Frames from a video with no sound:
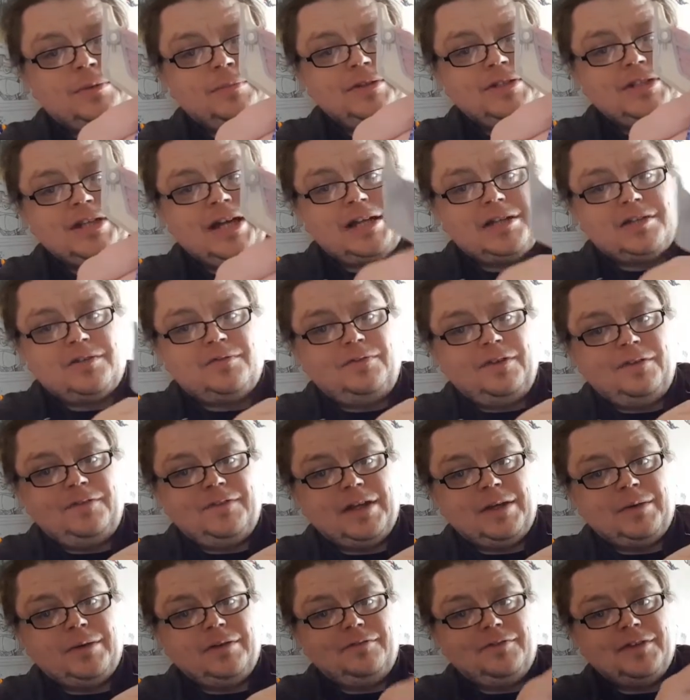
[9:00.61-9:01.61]
to be charging
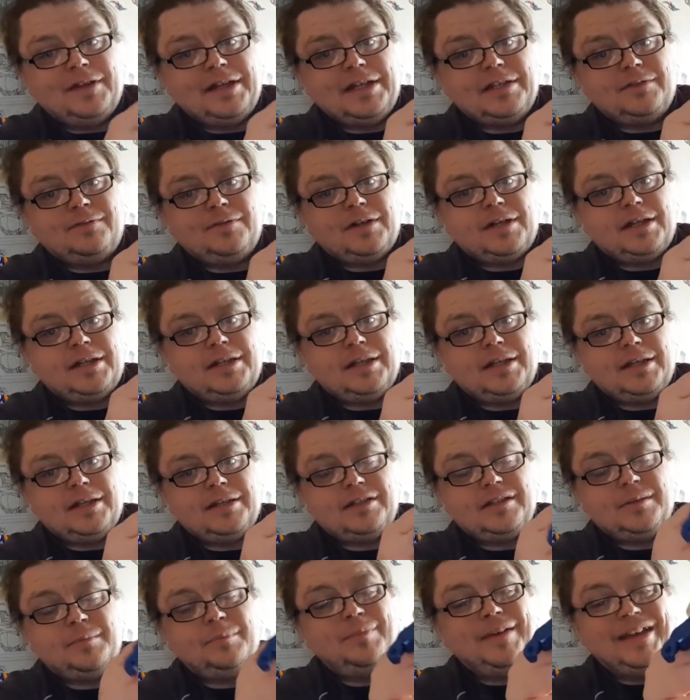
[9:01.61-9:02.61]
50 quid for these fucking
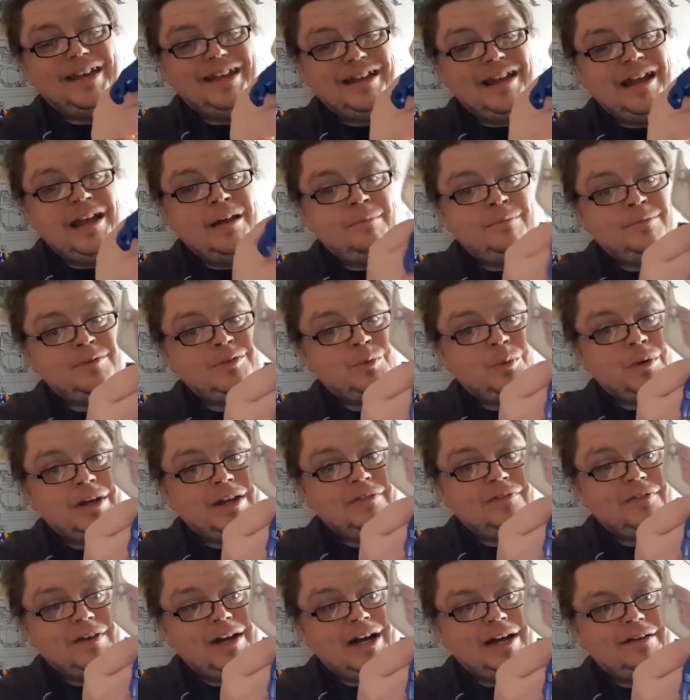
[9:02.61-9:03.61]
things. B&M
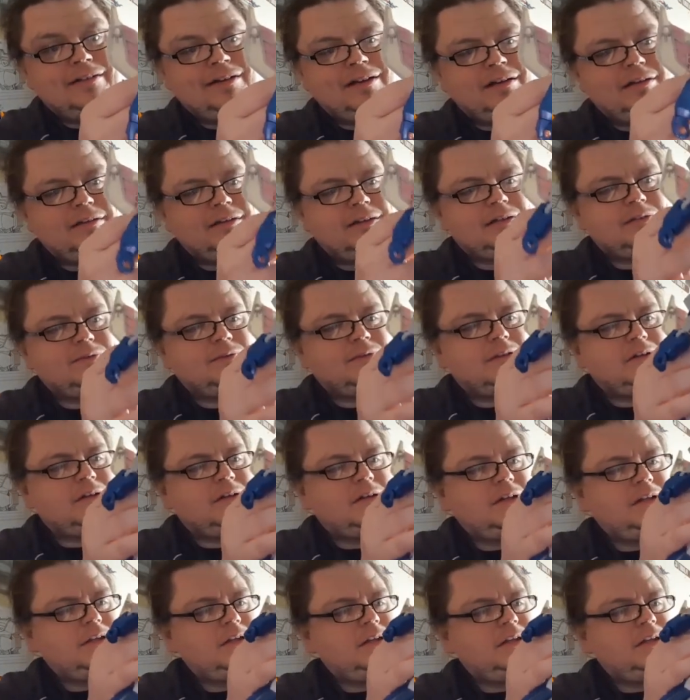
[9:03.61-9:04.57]
25 I got this for.